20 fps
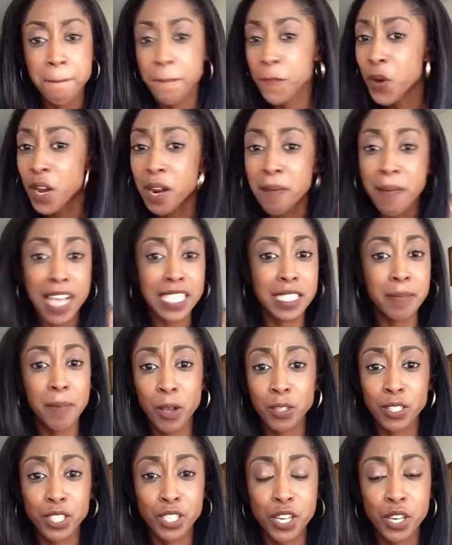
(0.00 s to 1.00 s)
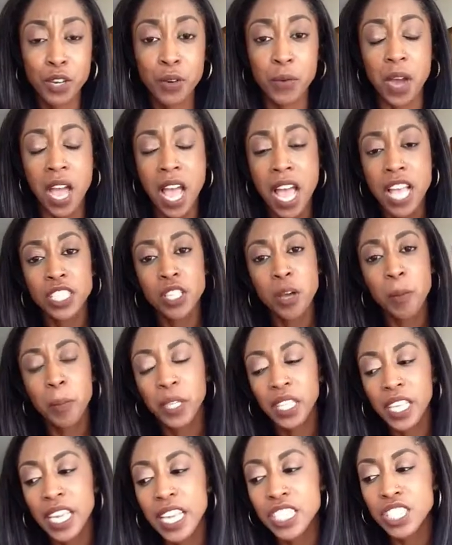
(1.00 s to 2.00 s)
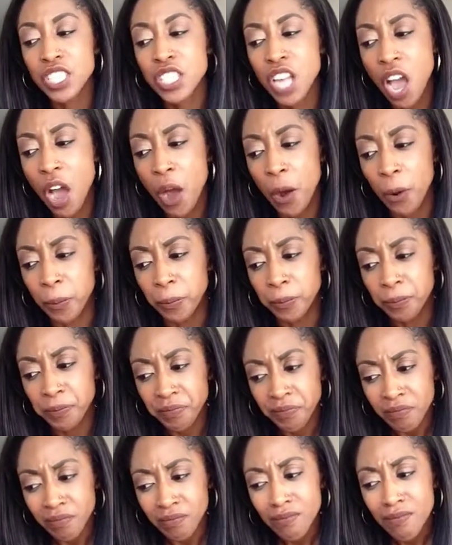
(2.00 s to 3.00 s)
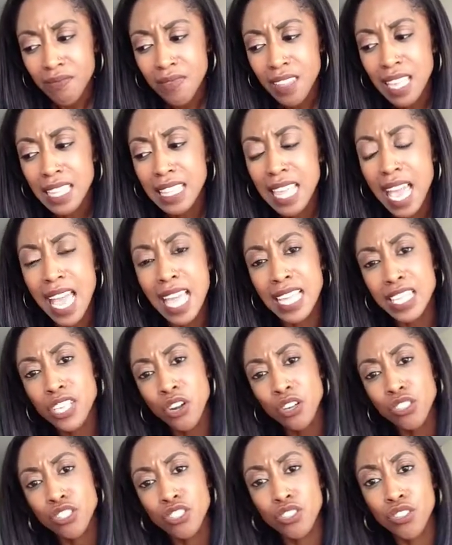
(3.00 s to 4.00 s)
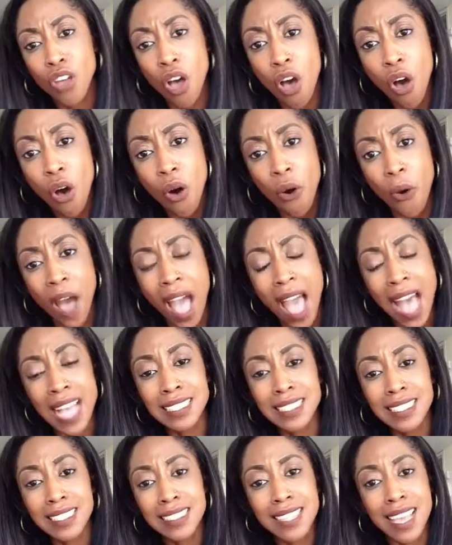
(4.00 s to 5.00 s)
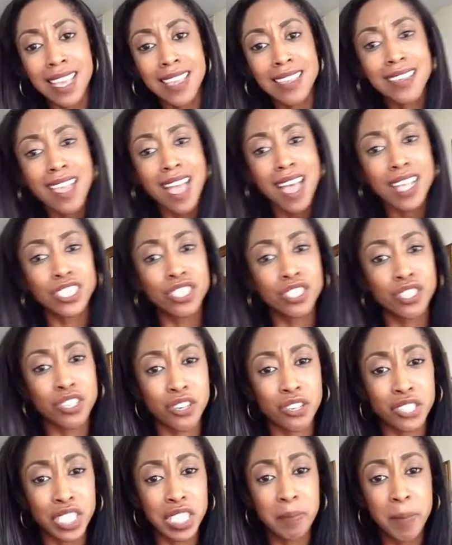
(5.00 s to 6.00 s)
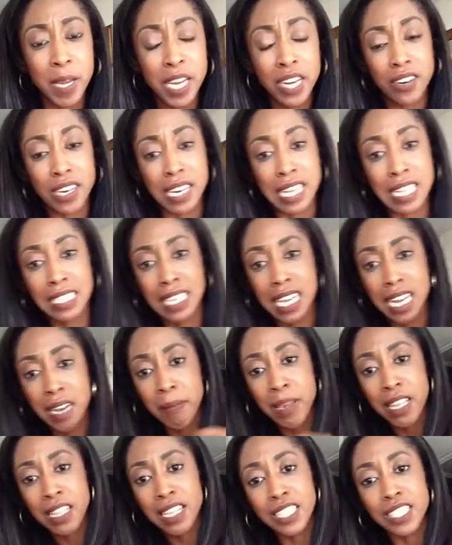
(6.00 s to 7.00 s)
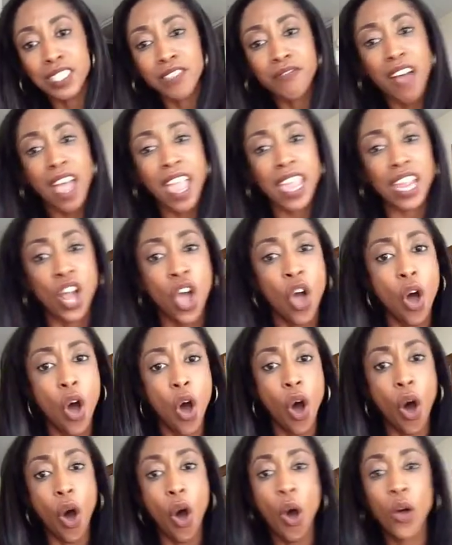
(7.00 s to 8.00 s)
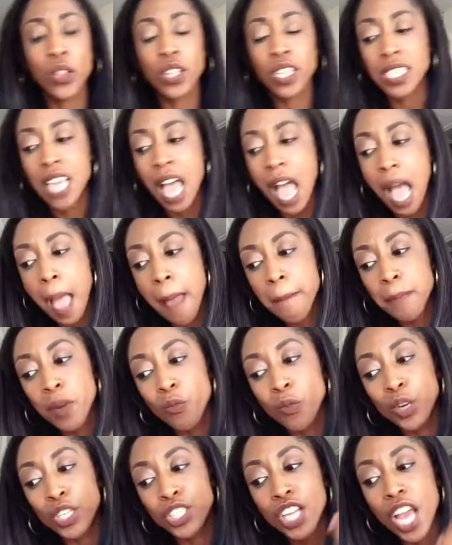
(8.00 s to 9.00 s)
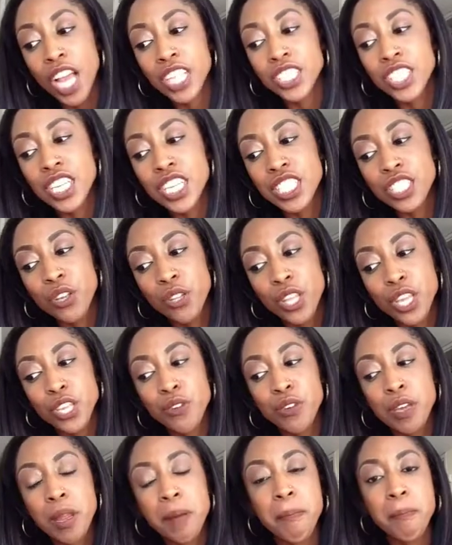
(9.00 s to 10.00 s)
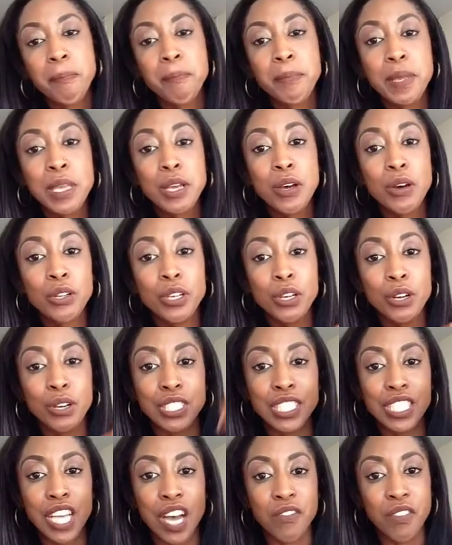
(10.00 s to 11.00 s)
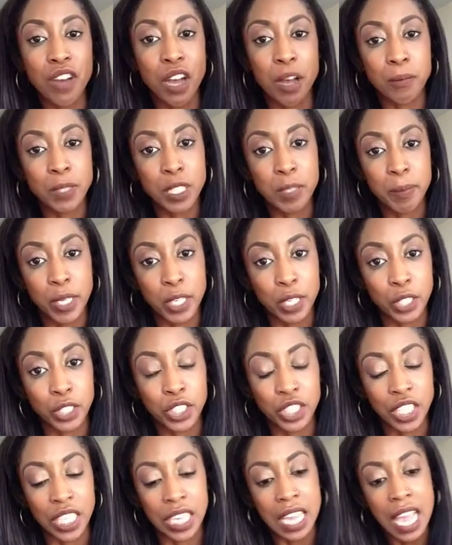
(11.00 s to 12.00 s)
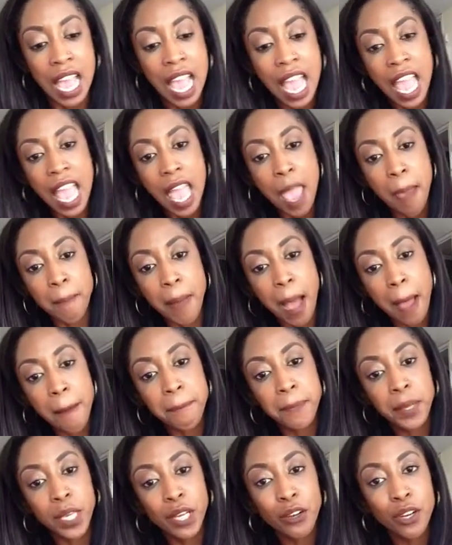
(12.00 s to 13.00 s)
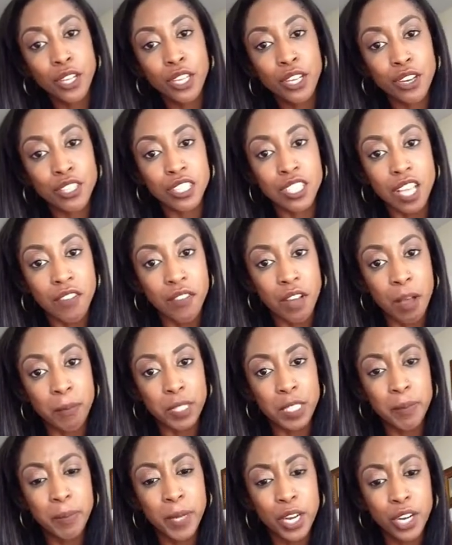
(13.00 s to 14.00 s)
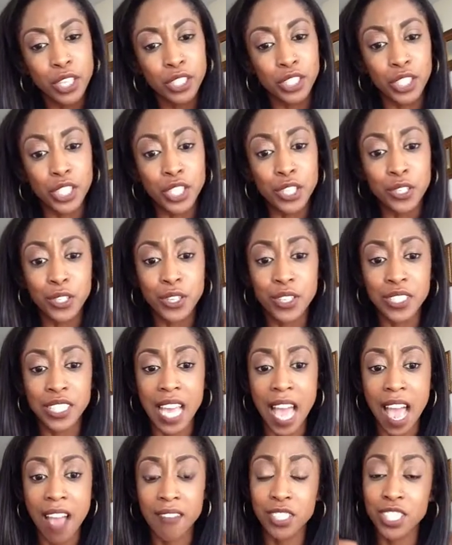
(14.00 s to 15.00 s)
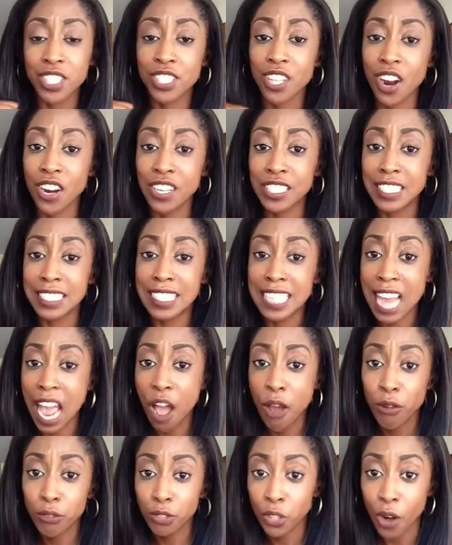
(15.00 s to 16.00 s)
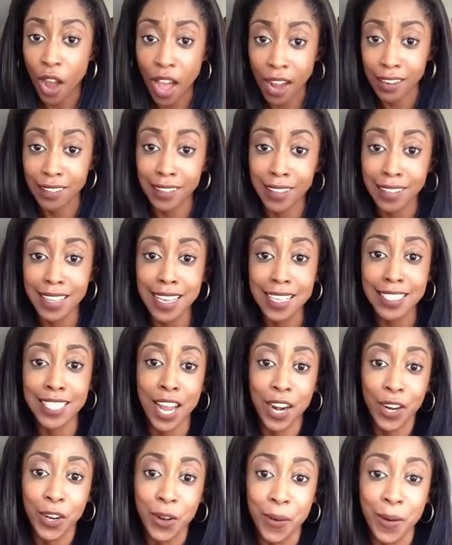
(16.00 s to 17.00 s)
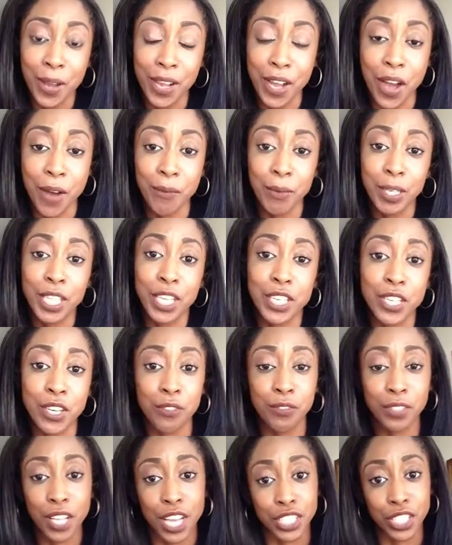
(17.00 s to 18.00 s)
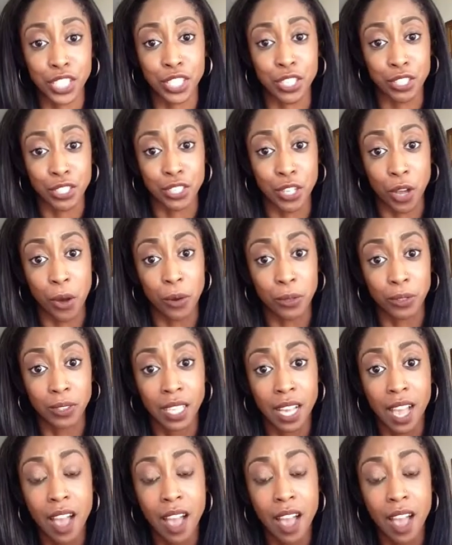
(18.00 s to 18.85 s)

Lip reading: What am I supposed to do? So please know that your soul has to say yes to your spirit. It's going to be this fight all the time, but rejection is so that you can build yourself up spiritually. And by building yourself up spiritually, you're going to have to start downtrodden the things that are going on within your flesh and your soul.